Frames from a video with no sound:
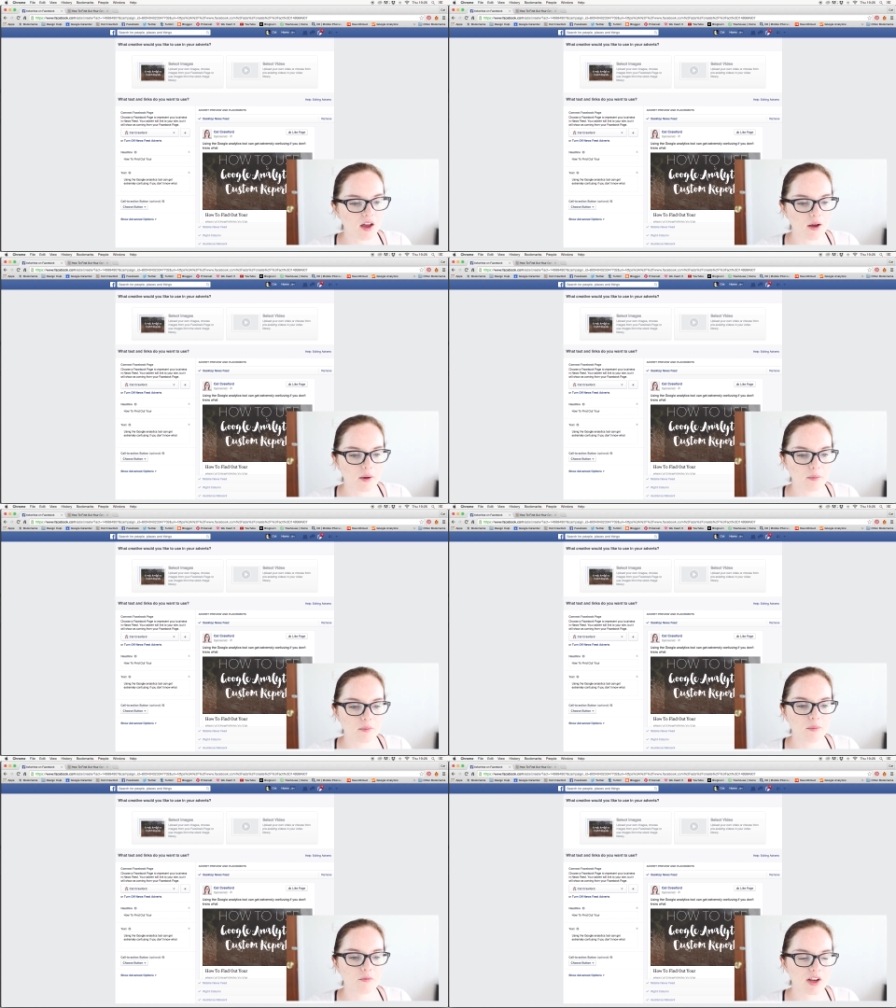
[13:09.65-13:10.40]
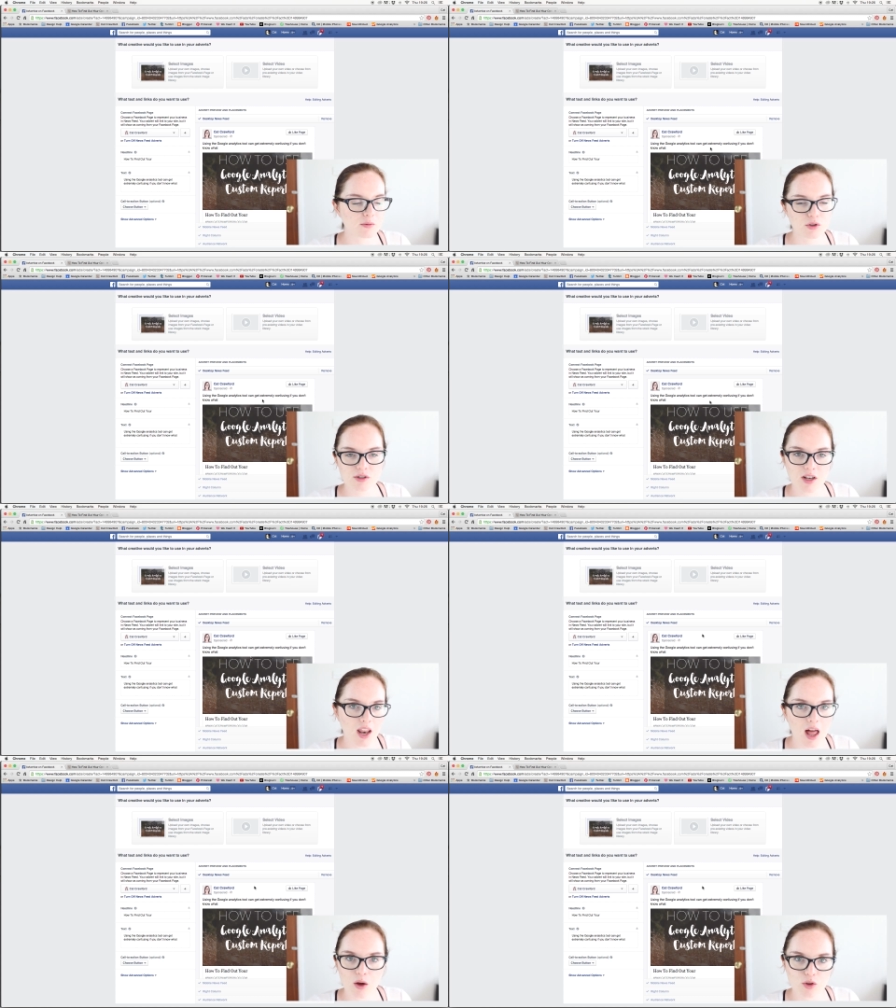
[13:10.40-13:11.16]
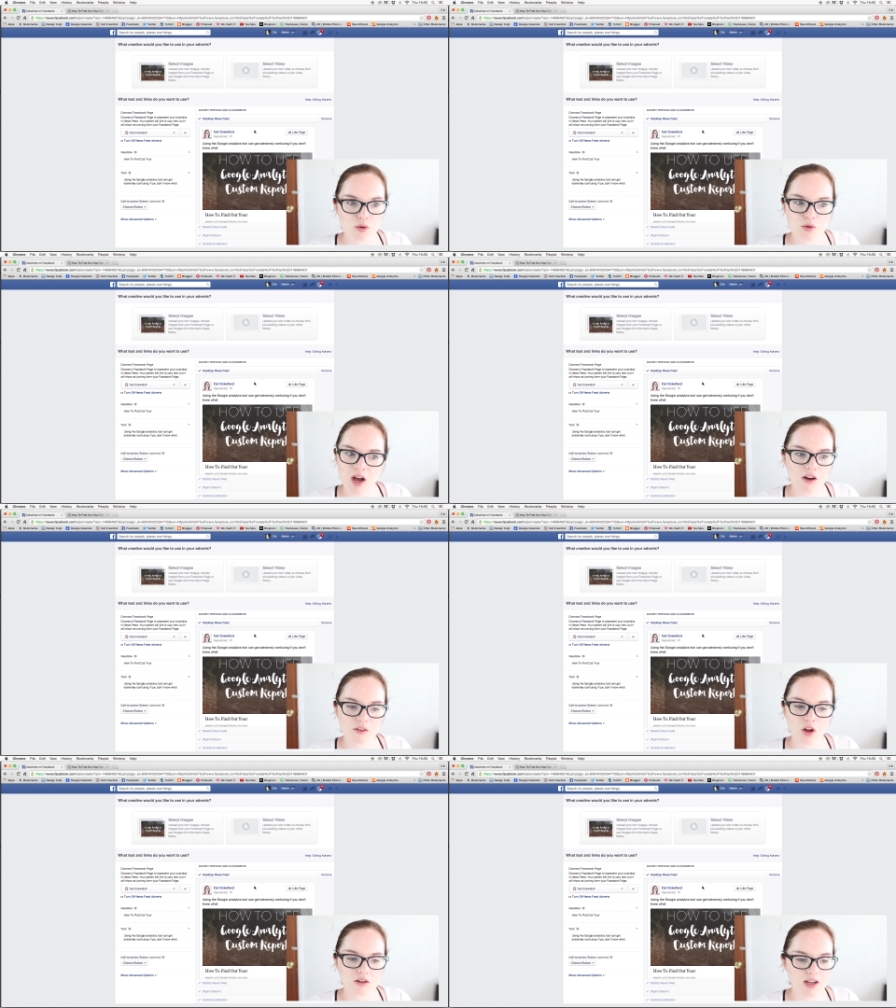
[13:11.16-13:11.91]
Facebook doesn't allow you to have a
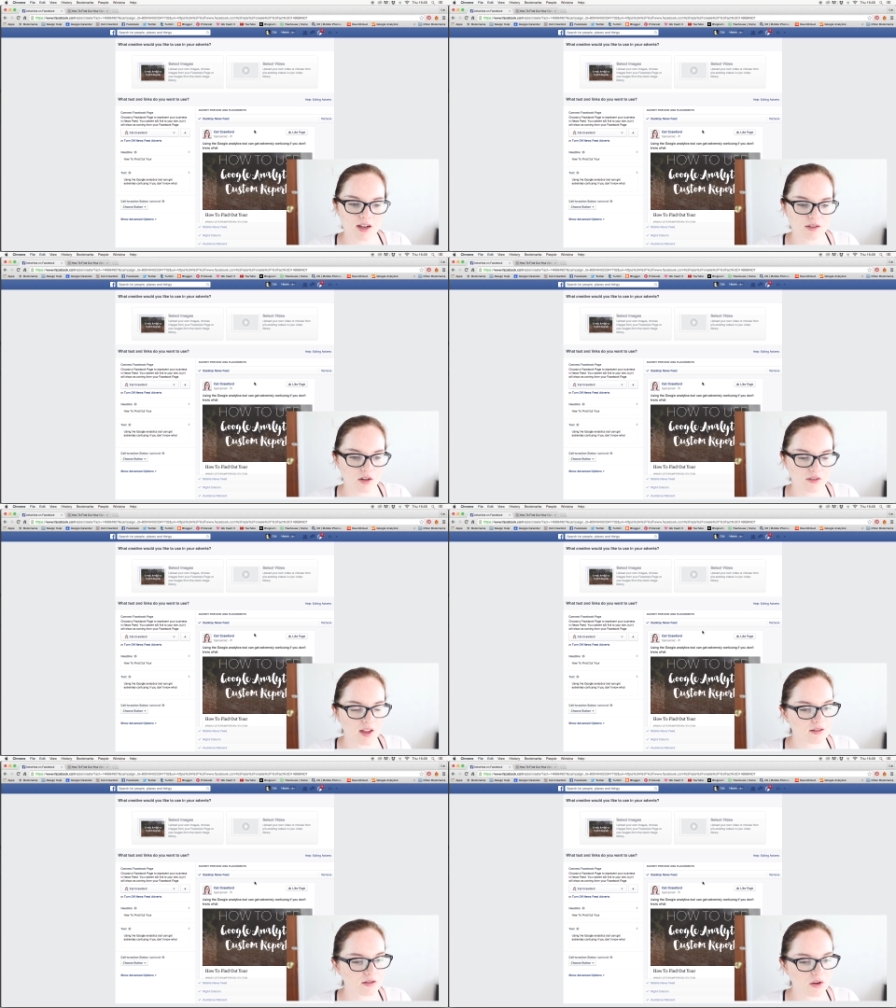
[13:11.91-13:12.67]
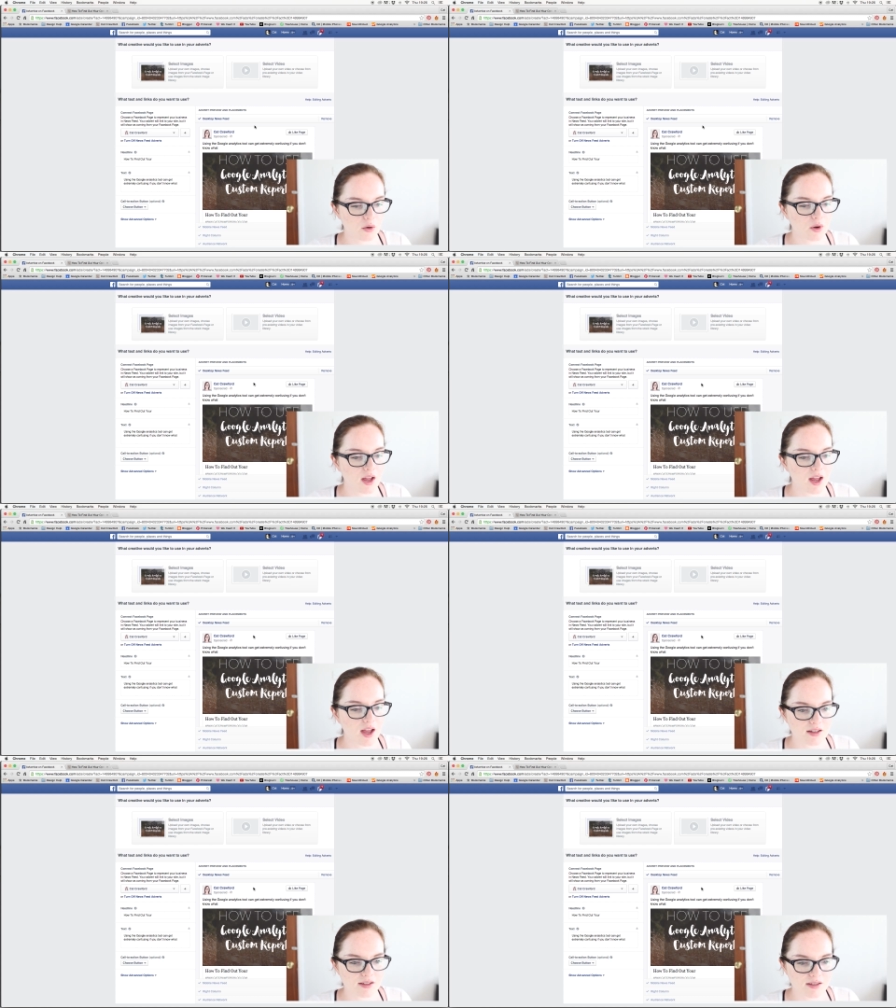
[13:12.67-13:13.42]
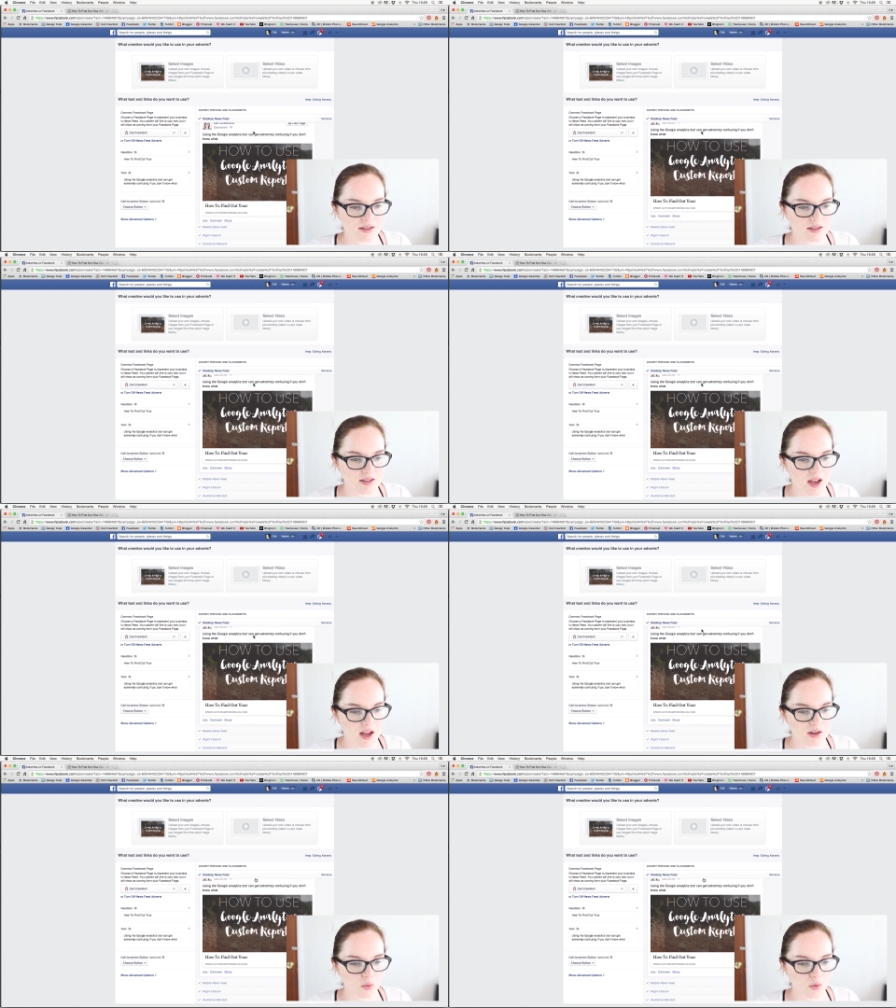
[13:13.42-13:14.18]
lot of text on there. So
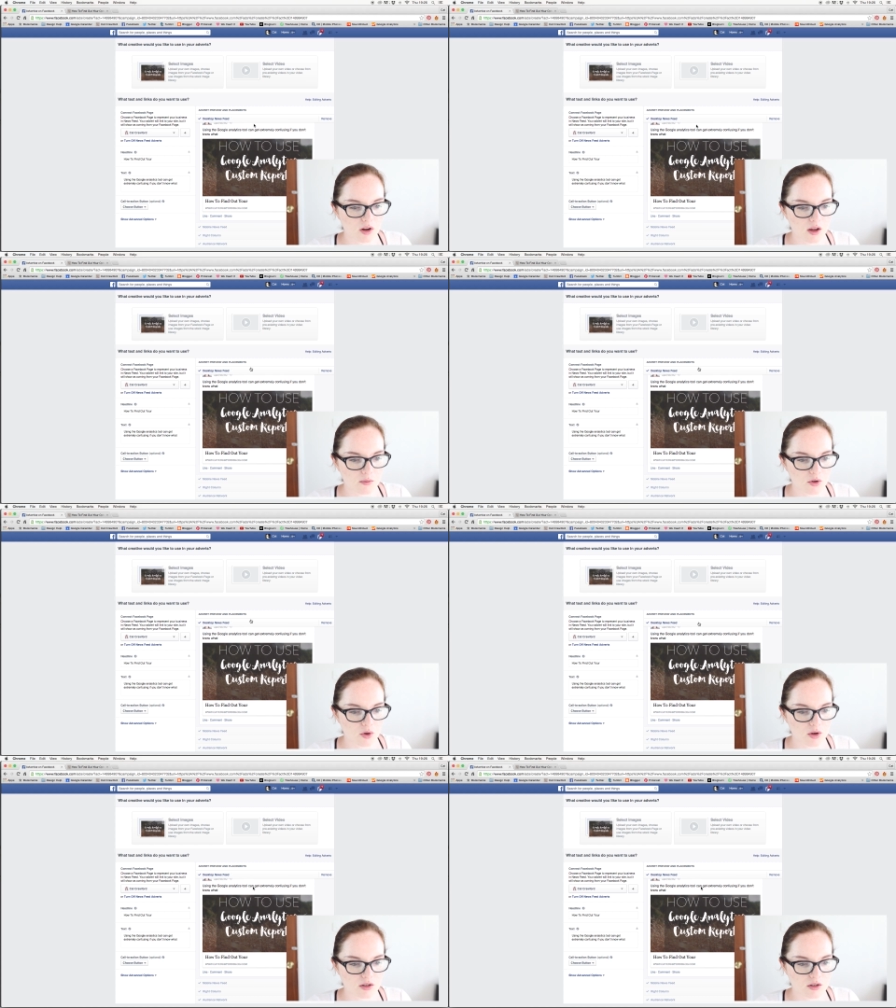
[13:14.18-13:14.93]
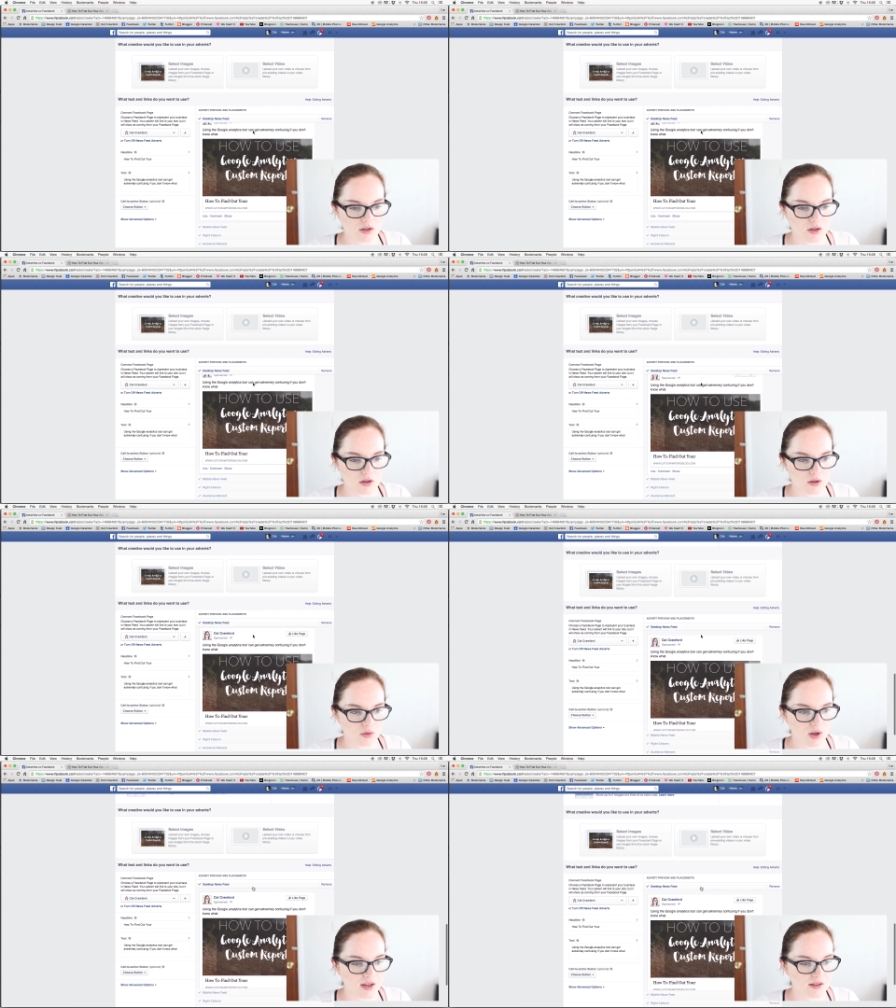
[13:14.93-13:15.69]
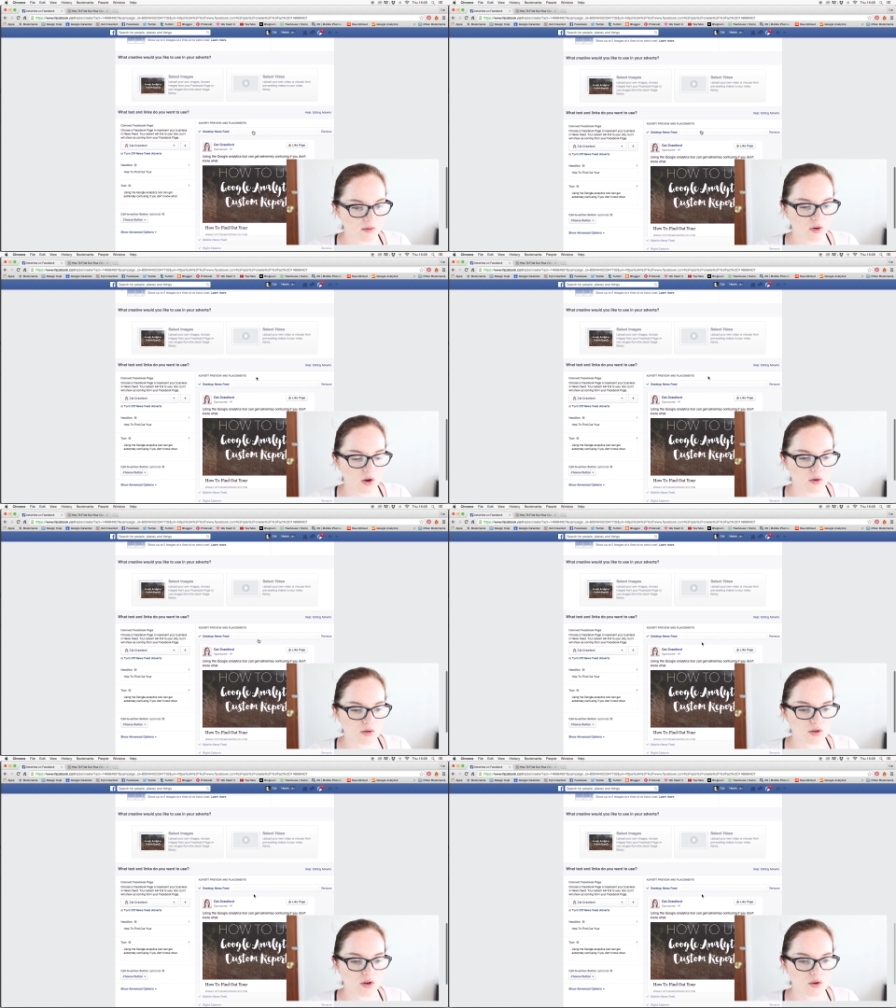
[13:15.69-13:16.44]
instead, what I'm going to do is I'm
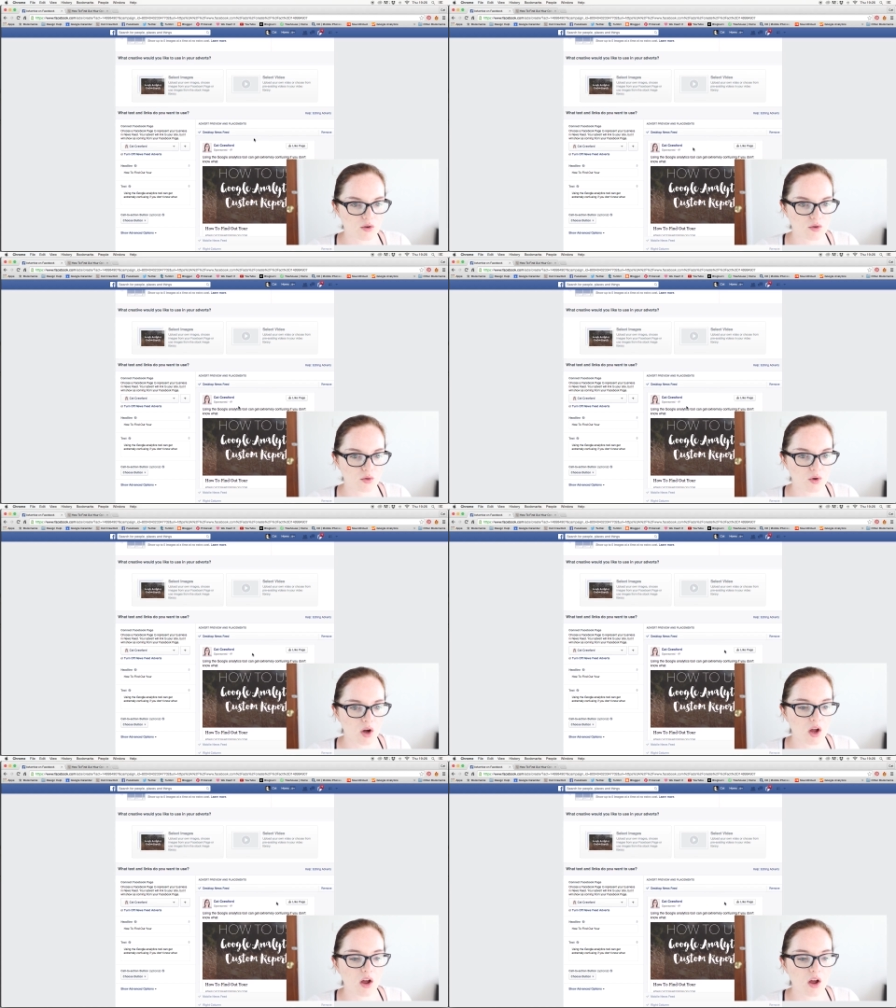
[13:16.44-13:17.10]
going to